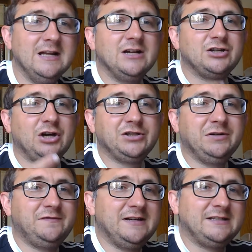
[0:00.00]
She also
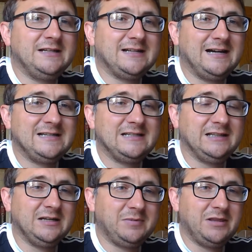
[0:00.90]
fits in
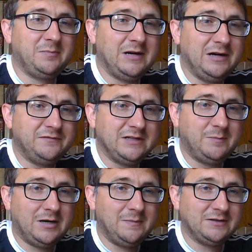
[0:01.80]
nicely about the power of
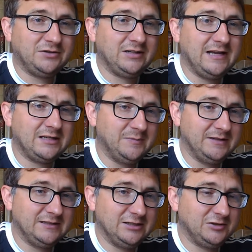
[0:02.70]
departmental select
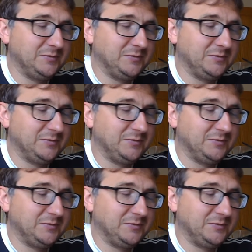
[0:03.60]
committees